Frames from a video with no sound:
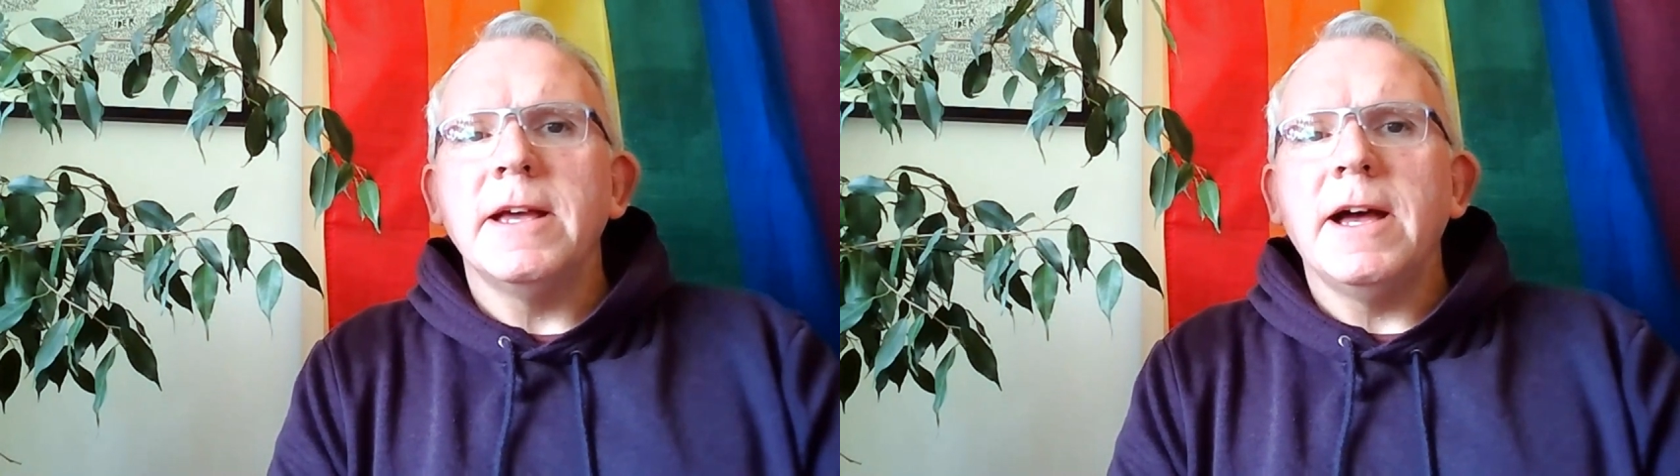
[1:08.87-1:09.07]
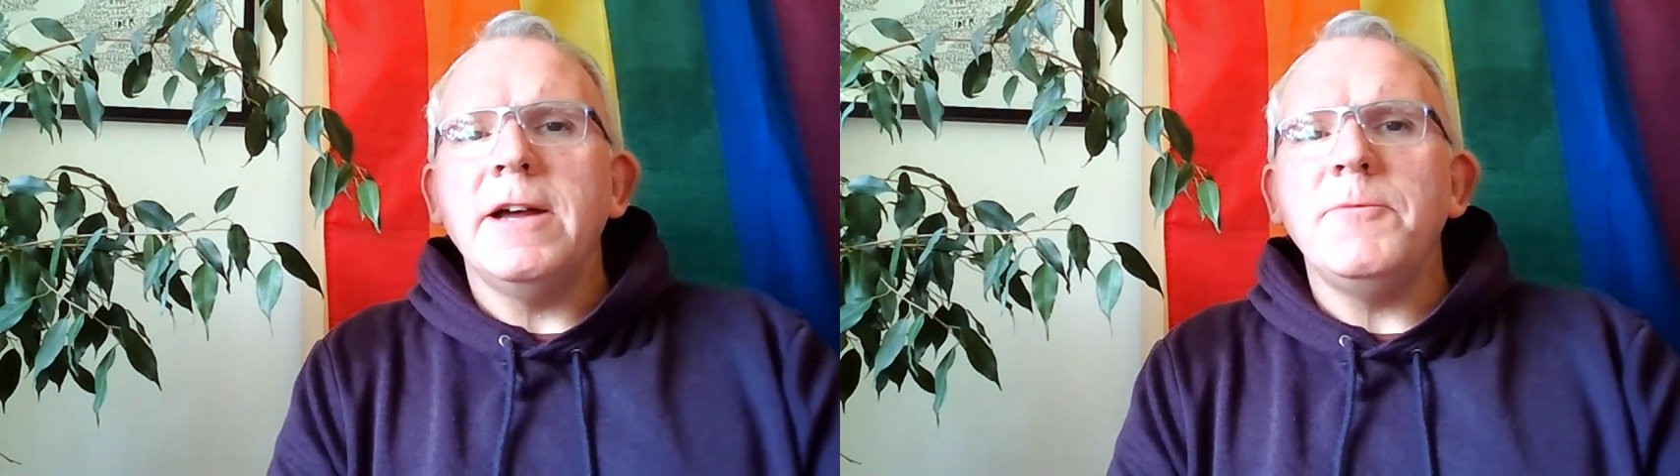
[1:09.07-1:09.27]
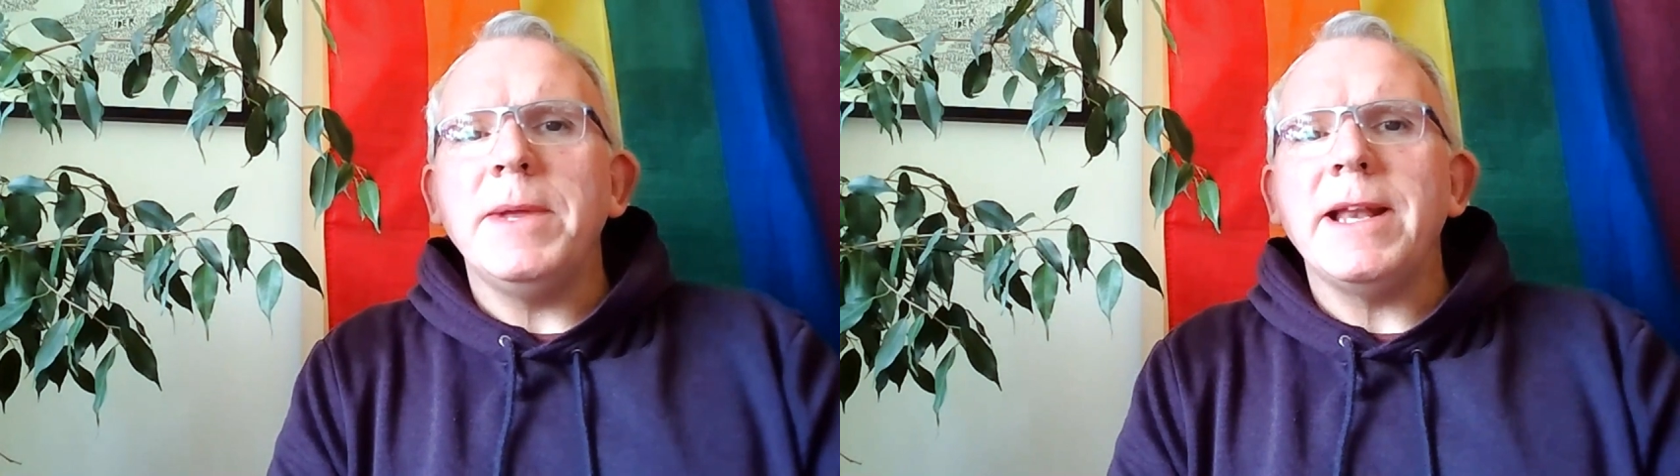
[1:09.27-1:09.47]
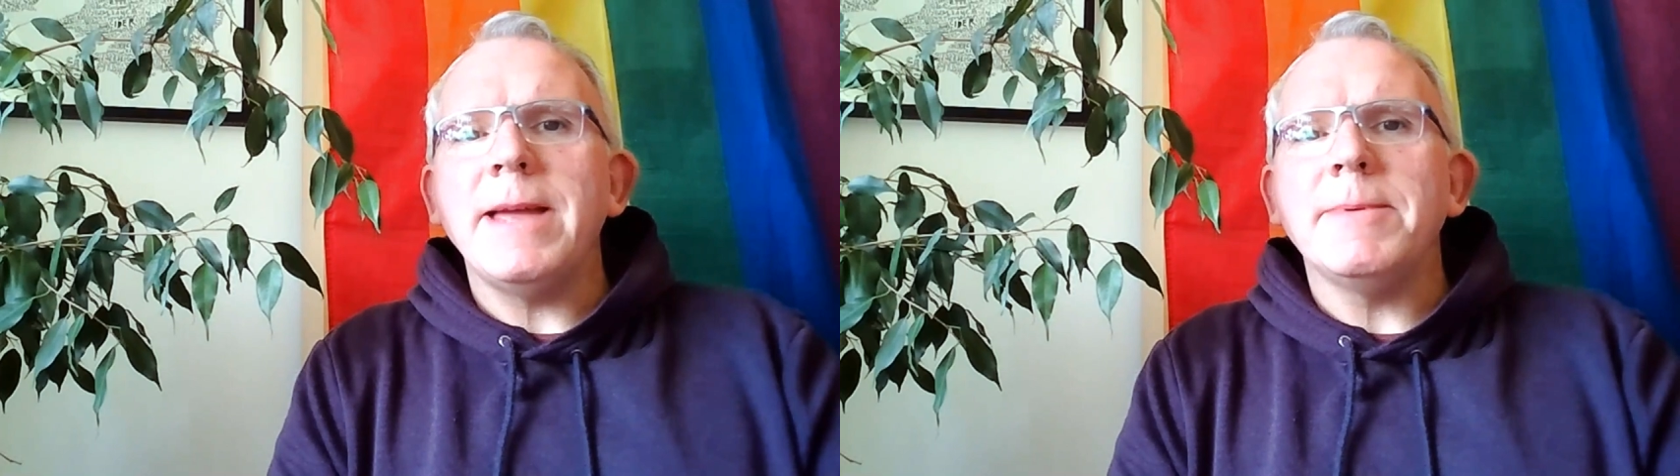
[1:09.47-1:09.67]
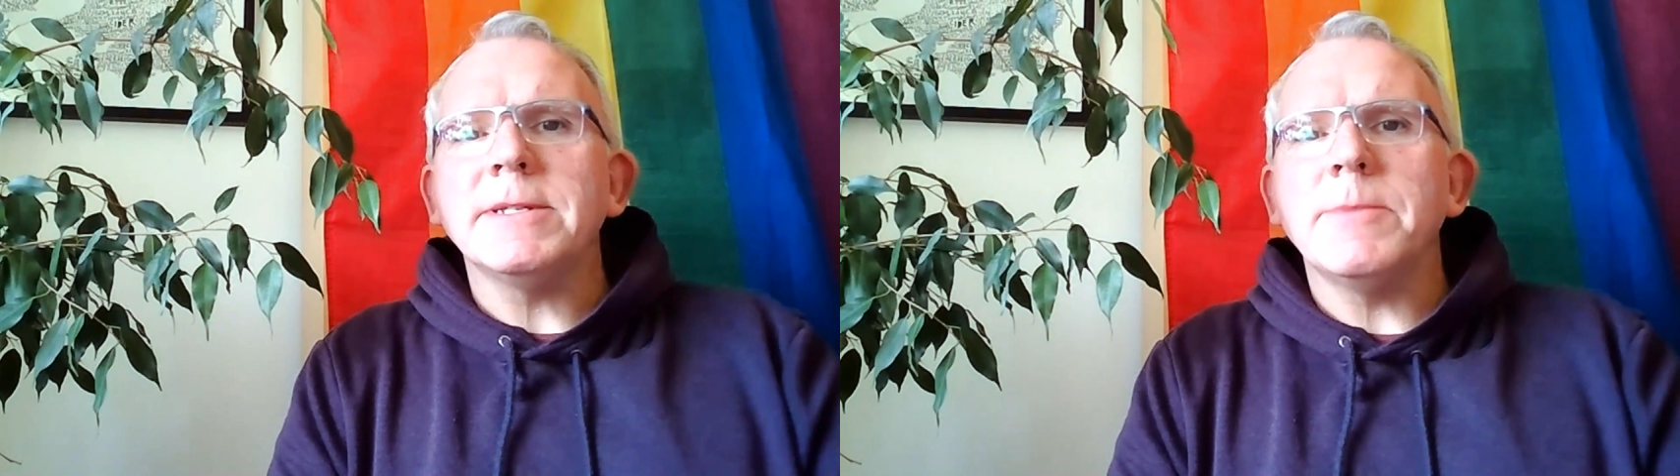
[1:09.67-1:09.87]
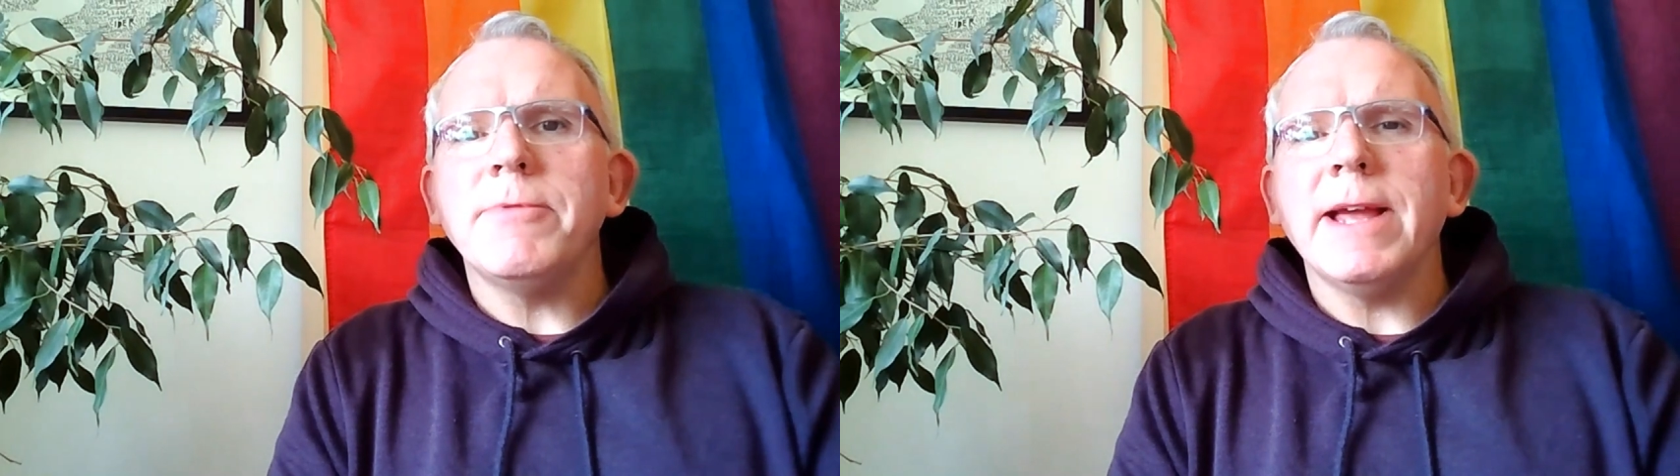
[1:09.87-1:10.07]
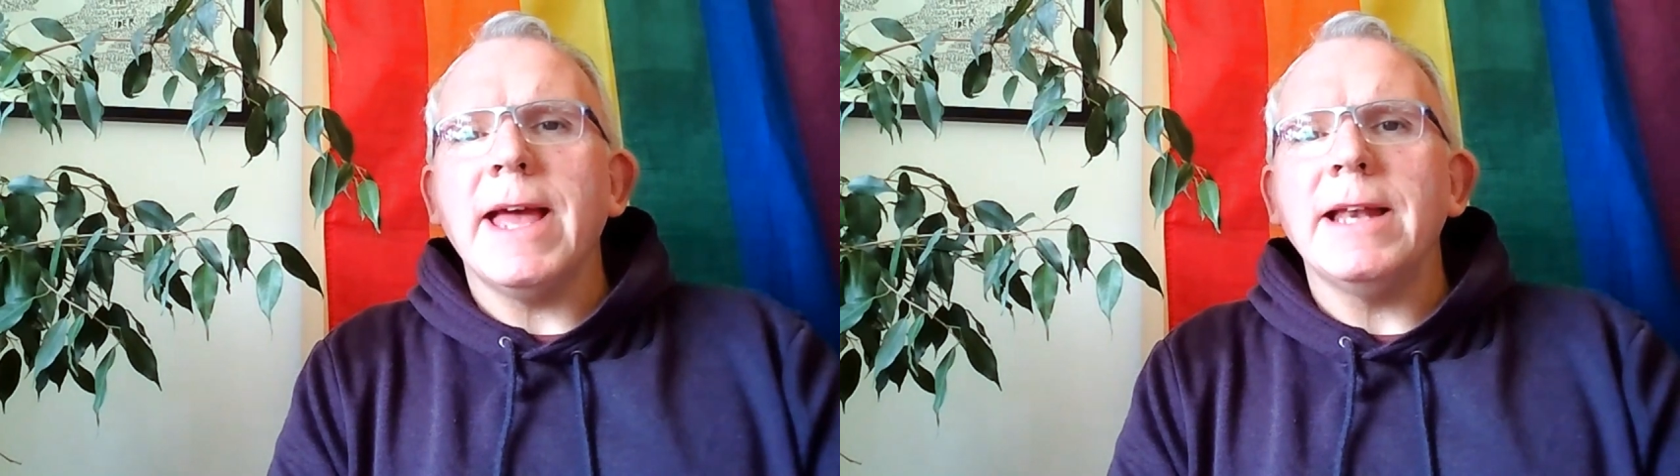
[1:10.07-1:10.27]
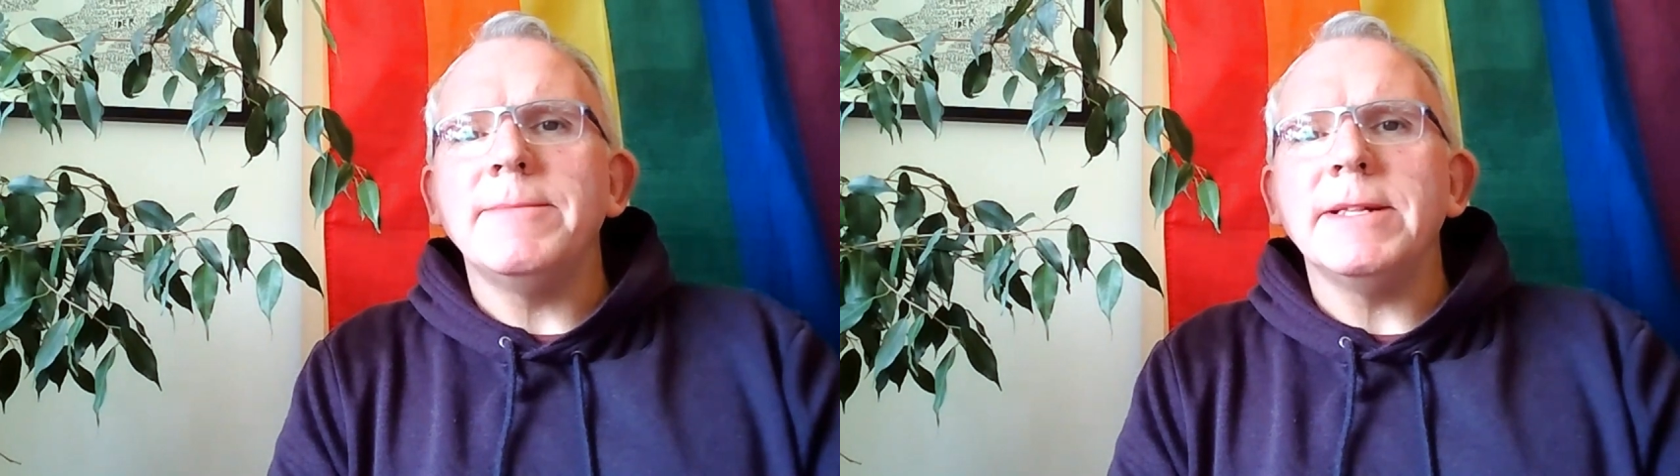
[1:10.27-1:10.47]
I have been able to bring
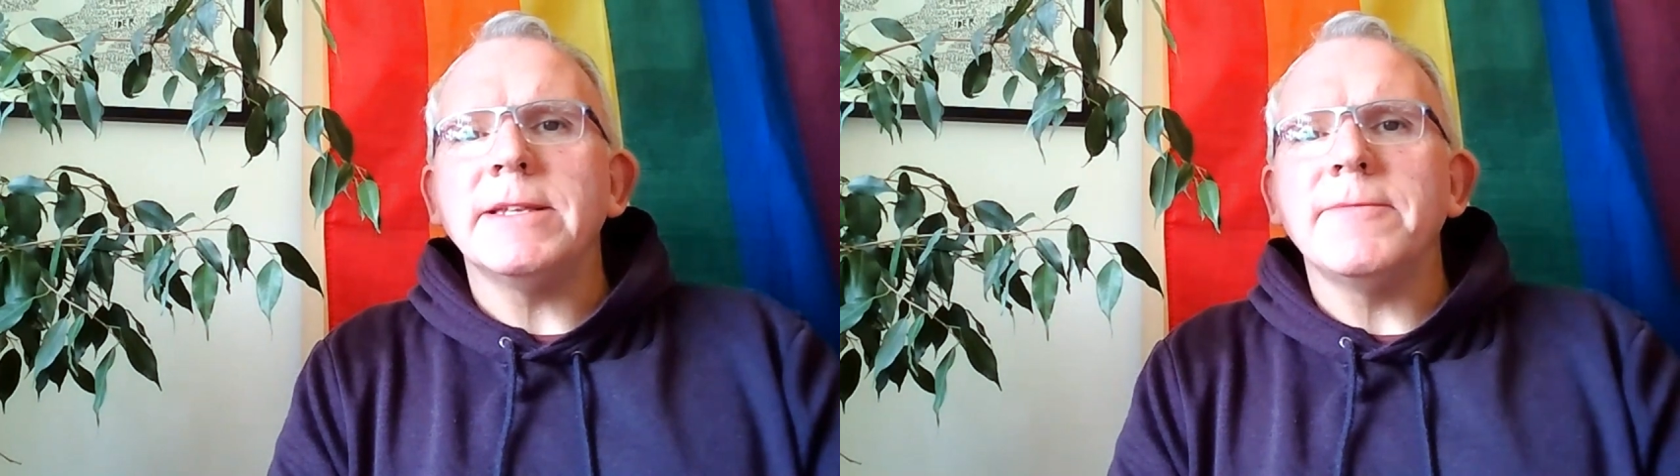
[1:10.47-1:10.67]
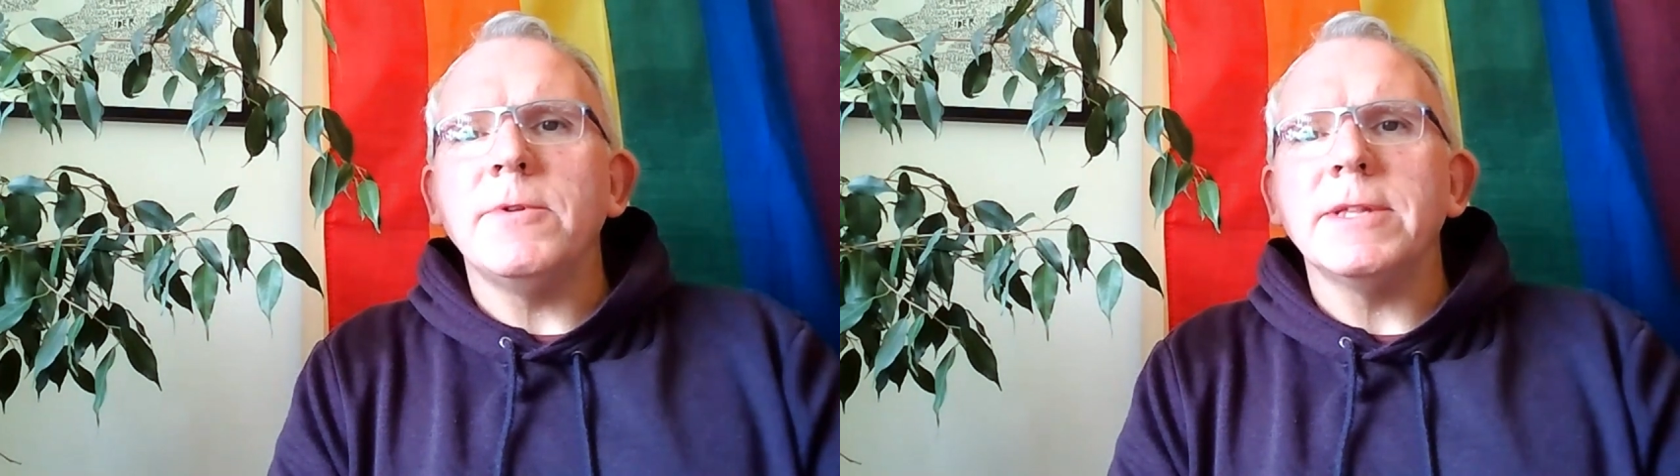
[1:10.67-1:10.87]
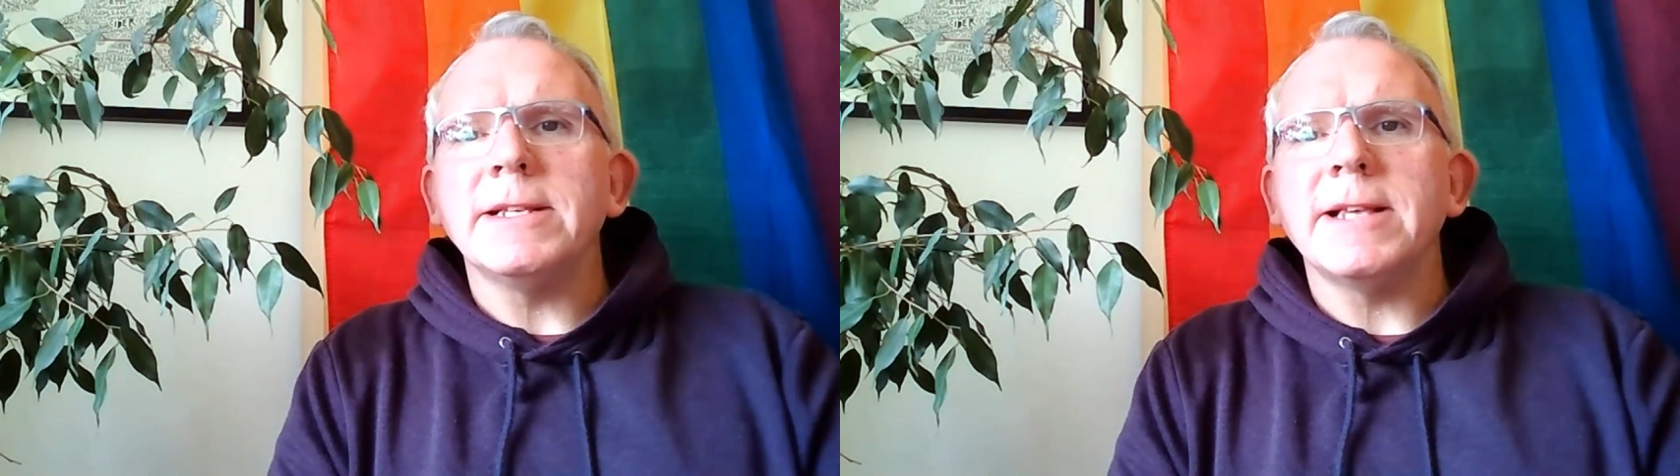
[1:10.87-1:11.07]
elements of all this